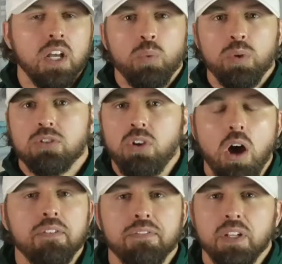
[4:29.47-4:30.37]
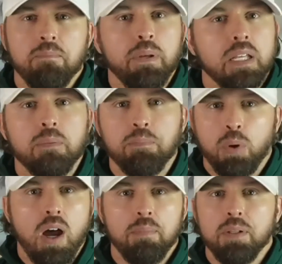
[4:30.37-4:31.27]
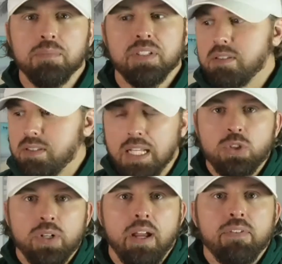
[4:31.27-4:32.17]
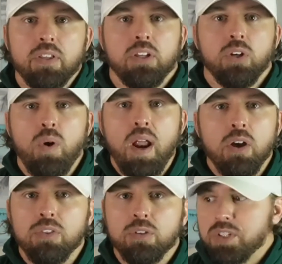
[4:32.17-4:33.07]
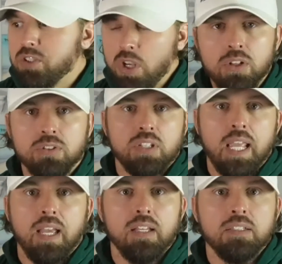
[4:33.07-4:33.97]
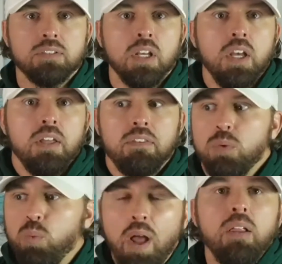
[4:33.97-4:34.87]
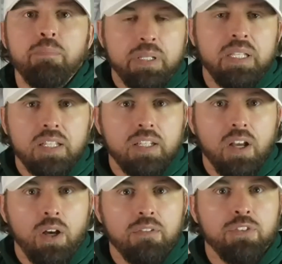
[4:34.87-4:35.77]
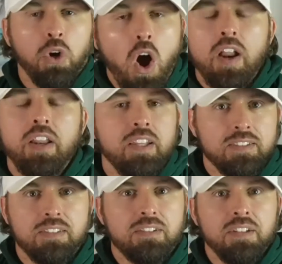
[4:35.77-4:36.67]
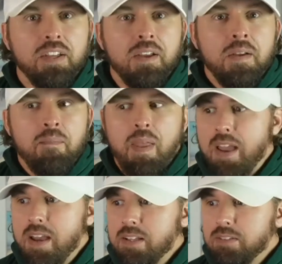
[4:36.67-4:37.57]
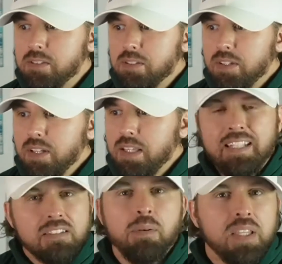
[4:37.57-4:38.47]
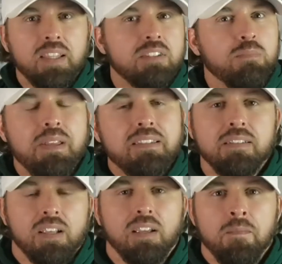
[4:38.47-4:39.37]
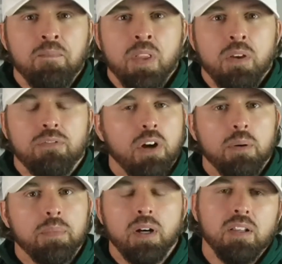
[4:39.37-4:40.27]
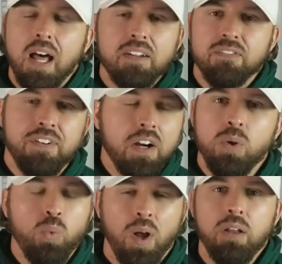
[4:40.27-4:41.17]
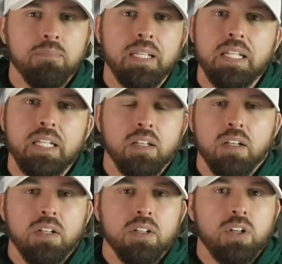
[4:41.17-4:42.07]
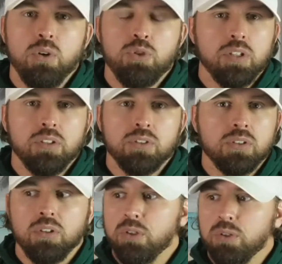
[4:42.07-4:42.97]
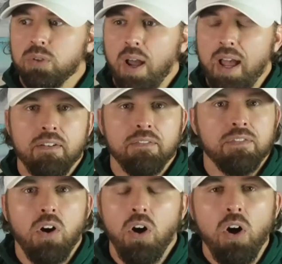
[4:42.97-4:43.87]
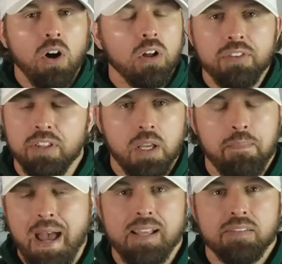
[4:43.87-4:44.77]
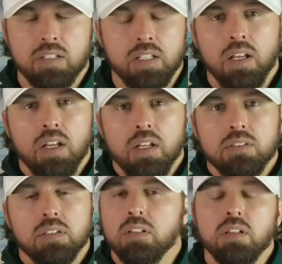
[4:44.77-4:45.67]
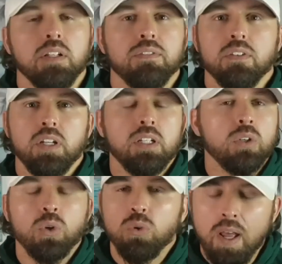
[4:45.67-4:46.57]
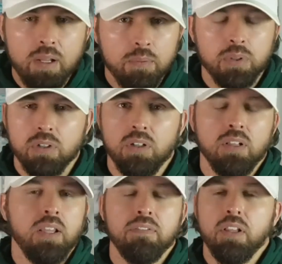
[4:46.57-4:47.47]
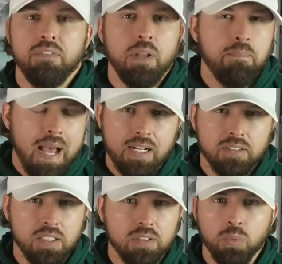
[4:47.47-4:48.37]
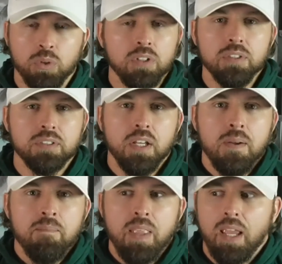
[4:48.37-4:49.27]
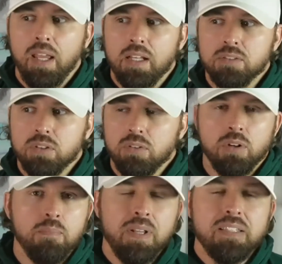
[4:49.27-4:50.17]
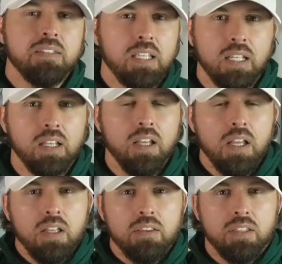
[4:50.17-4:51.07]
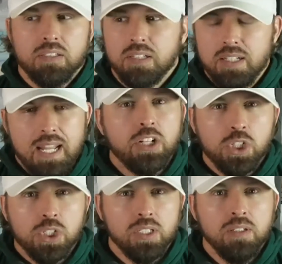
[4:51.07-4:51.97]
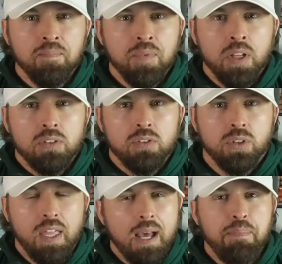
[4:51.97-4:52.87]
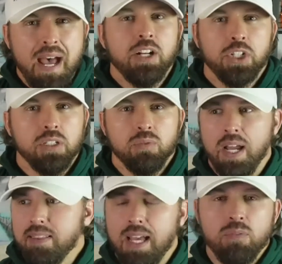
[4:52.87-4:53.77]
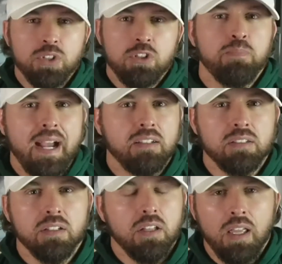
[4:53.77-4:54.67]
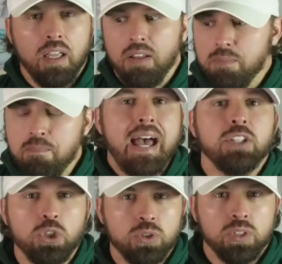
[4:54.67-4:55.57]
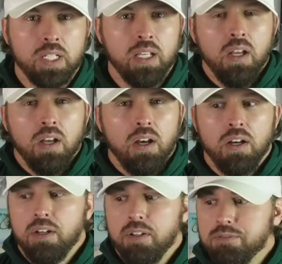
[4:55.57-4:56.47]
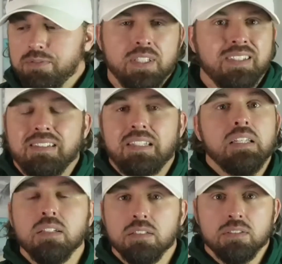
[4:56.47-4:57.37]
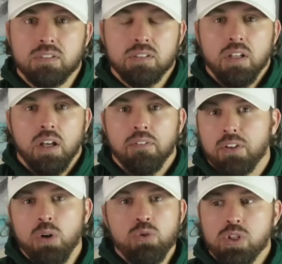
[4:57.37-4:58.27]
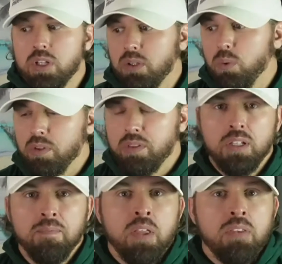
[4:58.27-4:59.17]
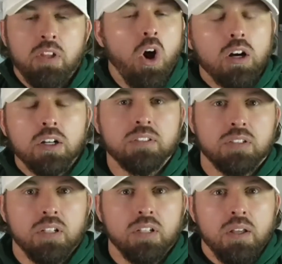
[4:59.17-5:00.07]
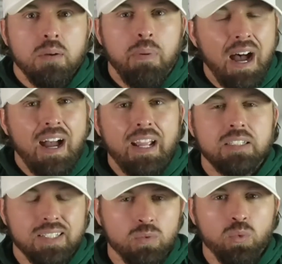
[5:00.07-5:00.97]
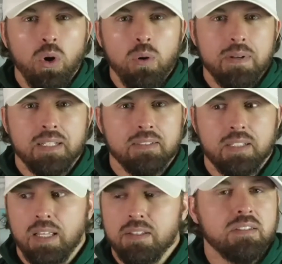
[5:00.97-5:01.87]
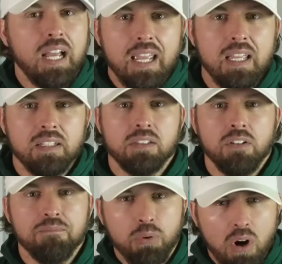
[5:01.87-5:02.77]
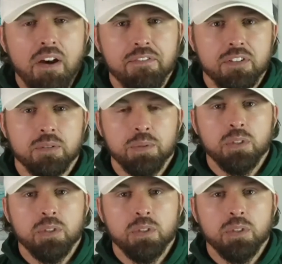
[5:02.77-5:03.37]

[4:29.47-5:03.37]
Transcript: with solving big problems and centering everything around the results and the well-being of your audience. And that's something that's missing from a lot of very well-meaning coaches who have all of the capacity to deliver incredible level of impact in the world. And they're missing this connection to that passion, right? That respect and mastery of the skills of coaching or the art behind enrollment and the science of profitable